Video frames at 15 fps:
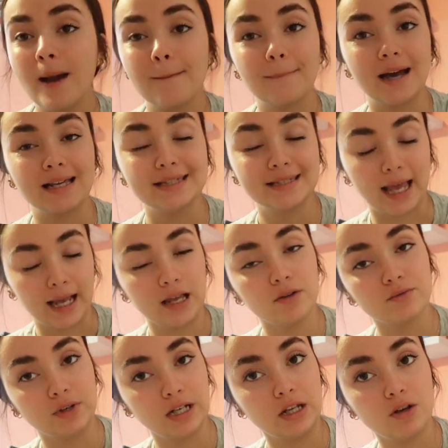My
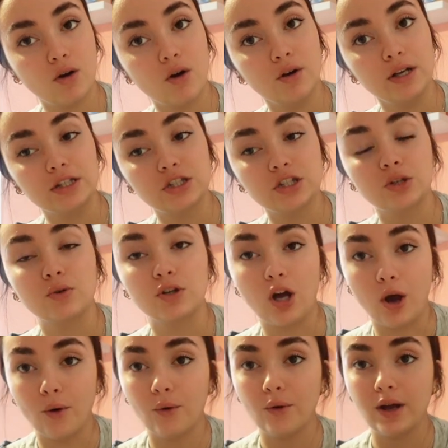second reading goal is to
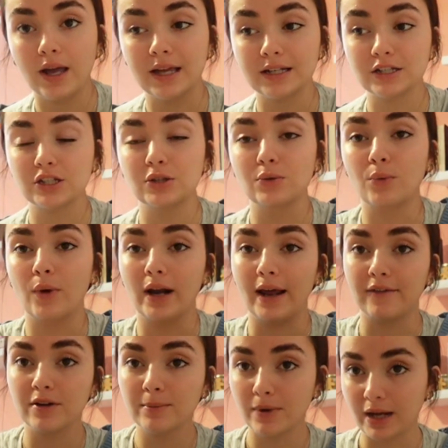go into
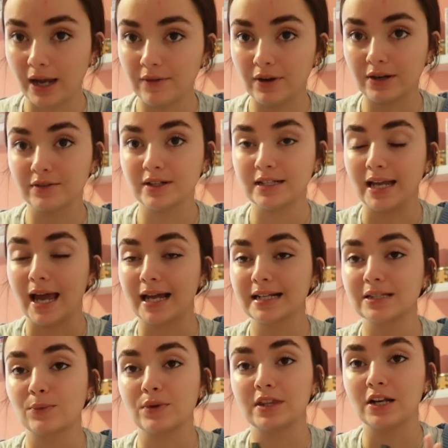whatever book I want to read
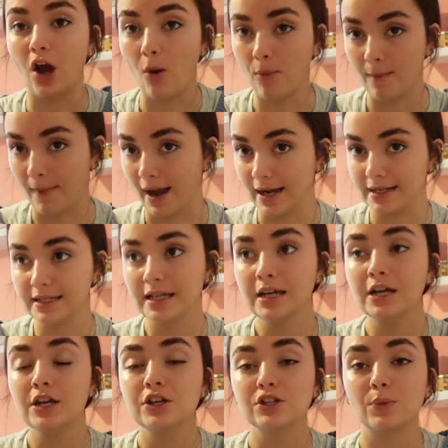next with an open mind.
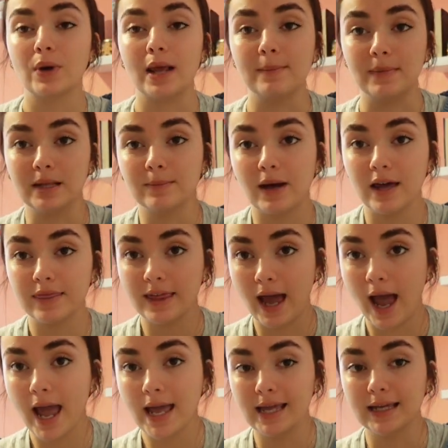So what I mean by
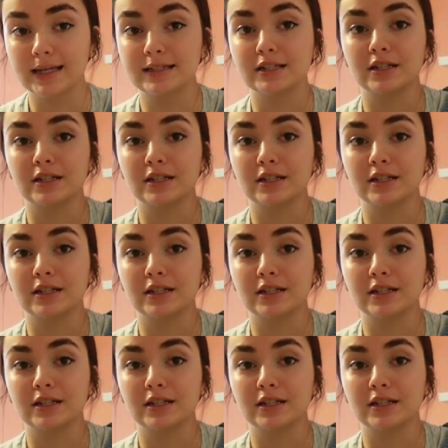that is